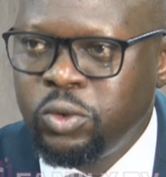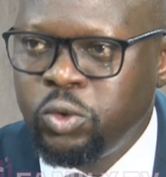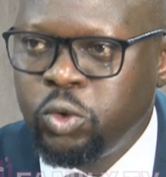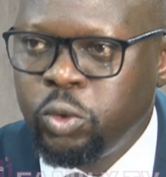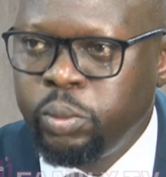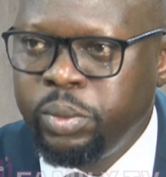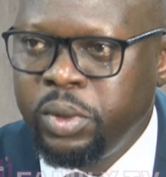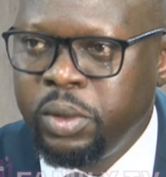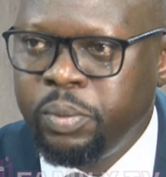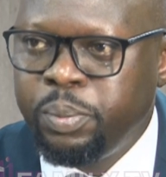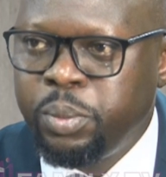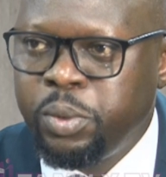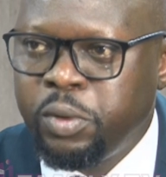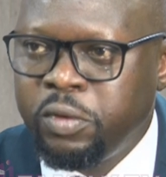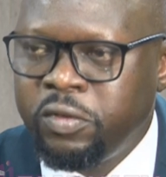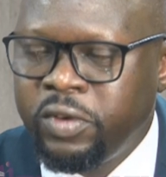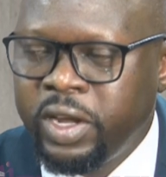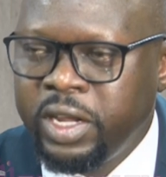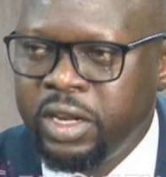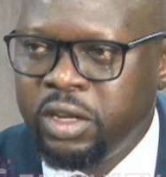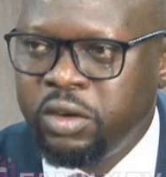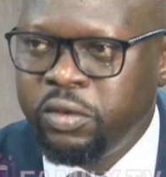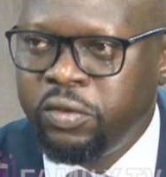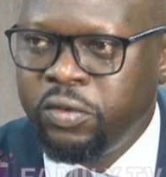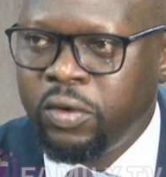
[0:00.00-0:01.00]
to be
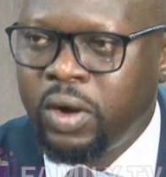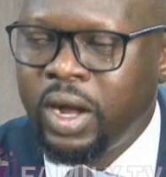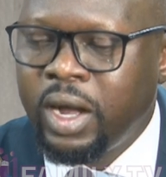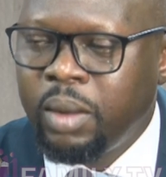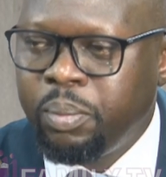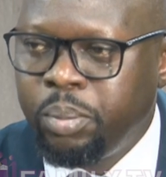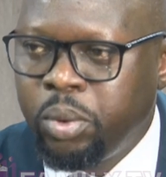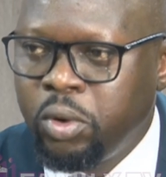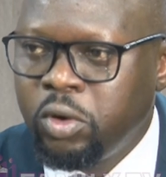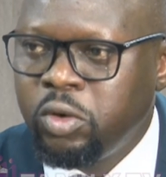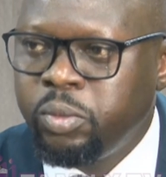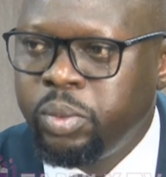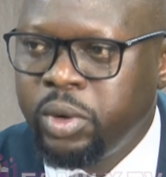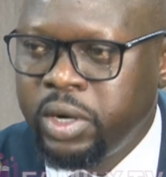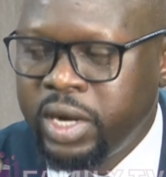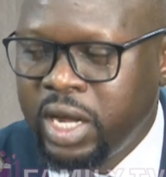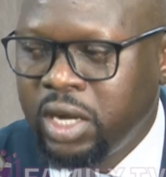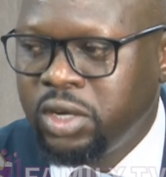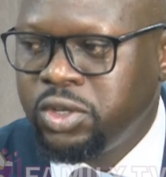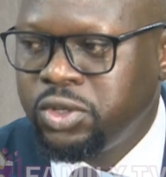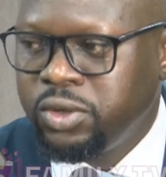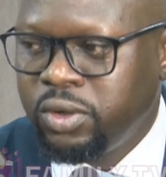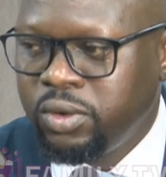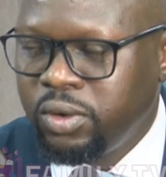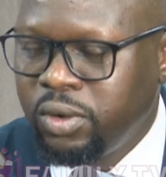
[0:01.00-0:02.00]
provided for upon
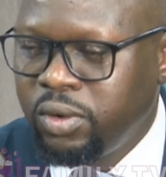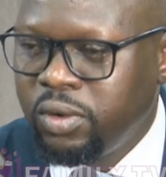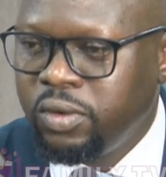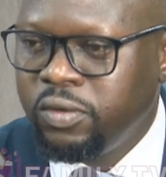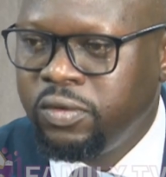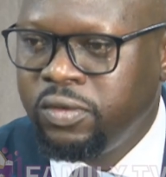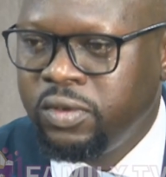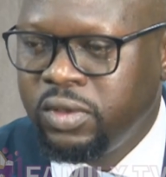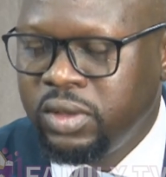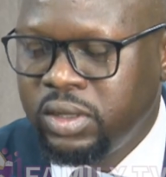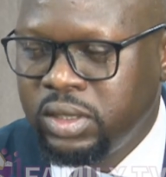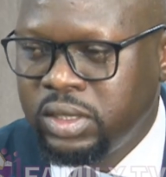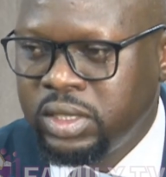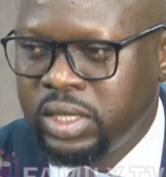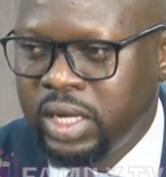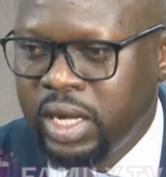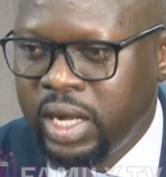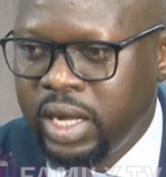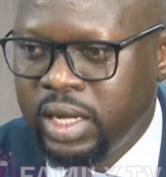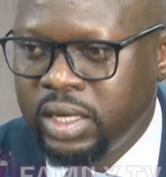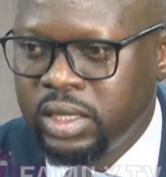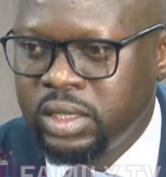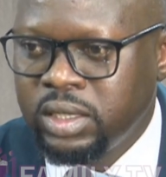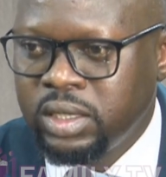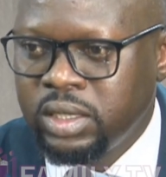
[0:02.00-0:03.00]
production of this
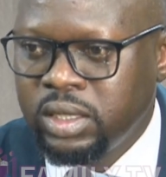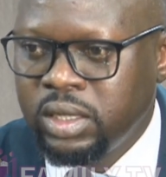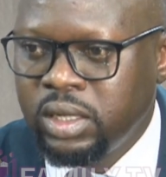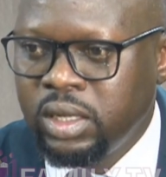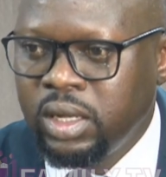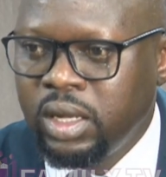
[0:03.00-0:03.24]
card.